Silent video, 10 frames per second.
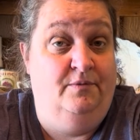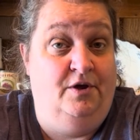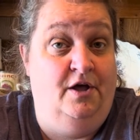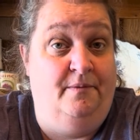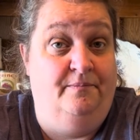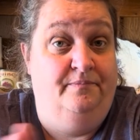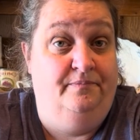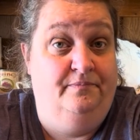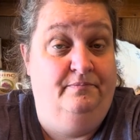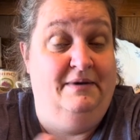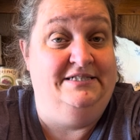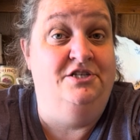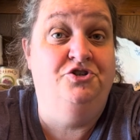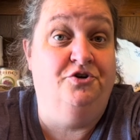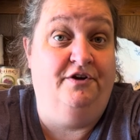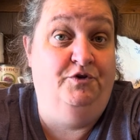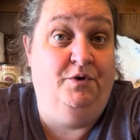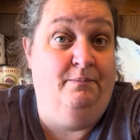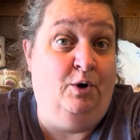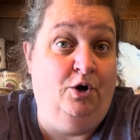my sister if you
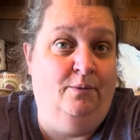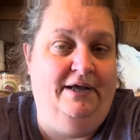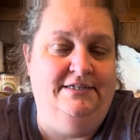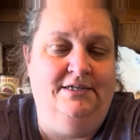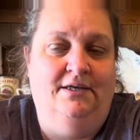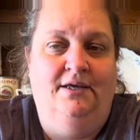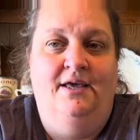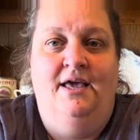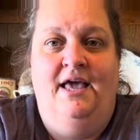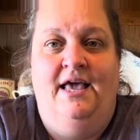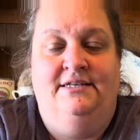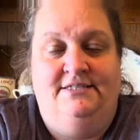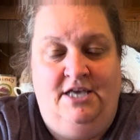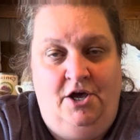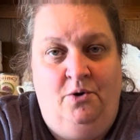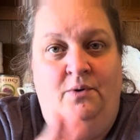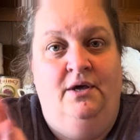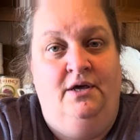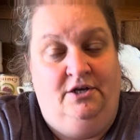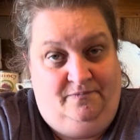can borrow it. And so
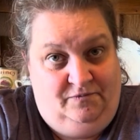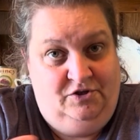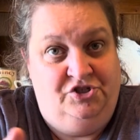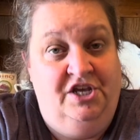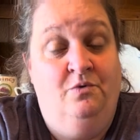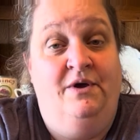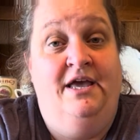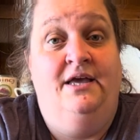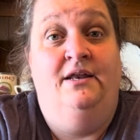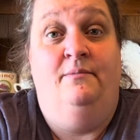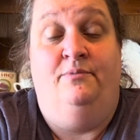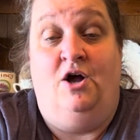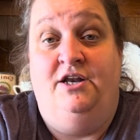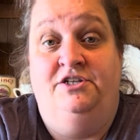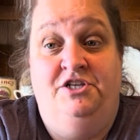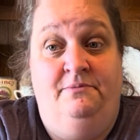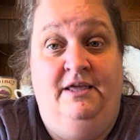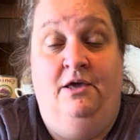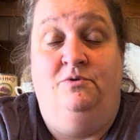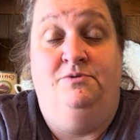she went, brought it to
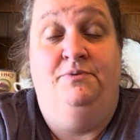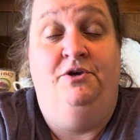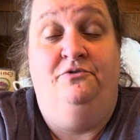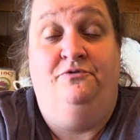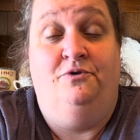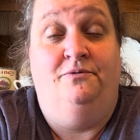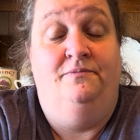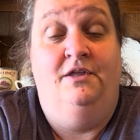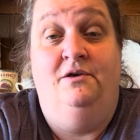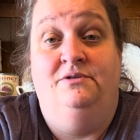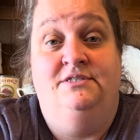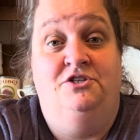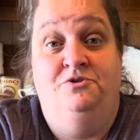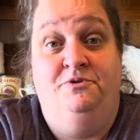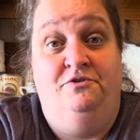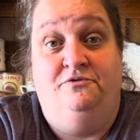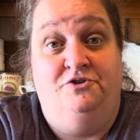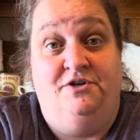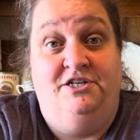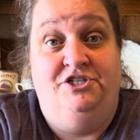me. It was beautiful. It was such a beautiful
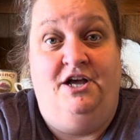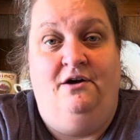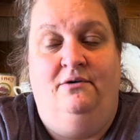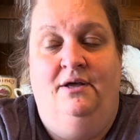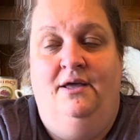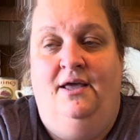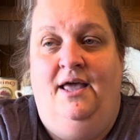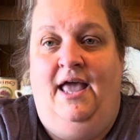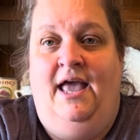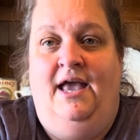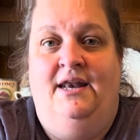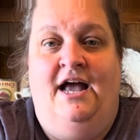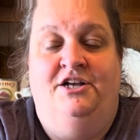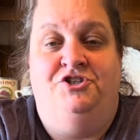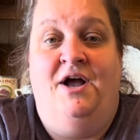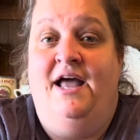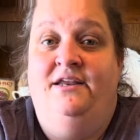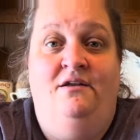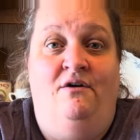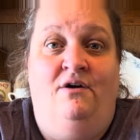dress, y'all. And I tried
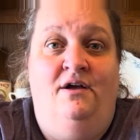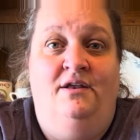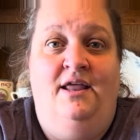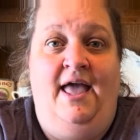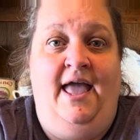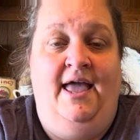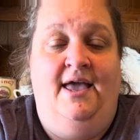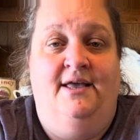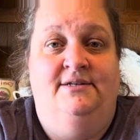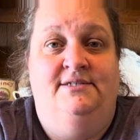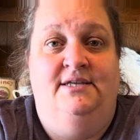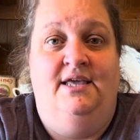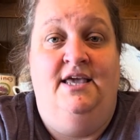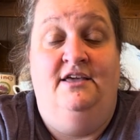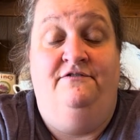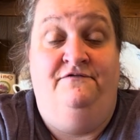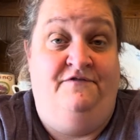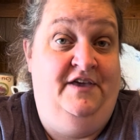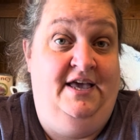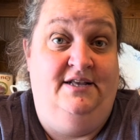it on and it
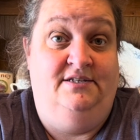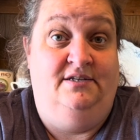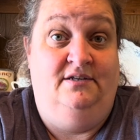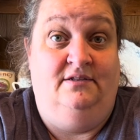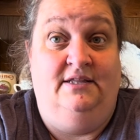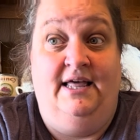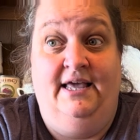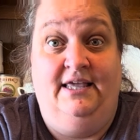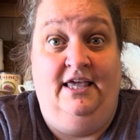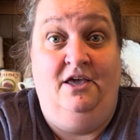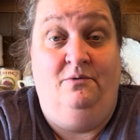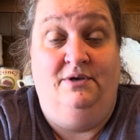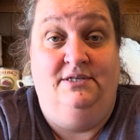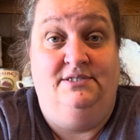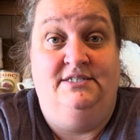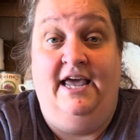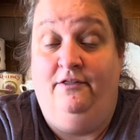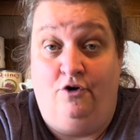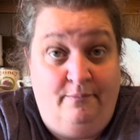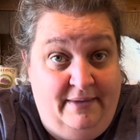fit like it was
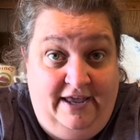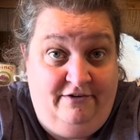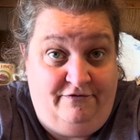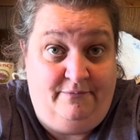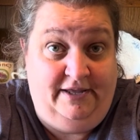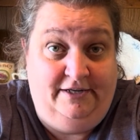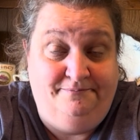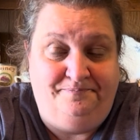tailor-made for me.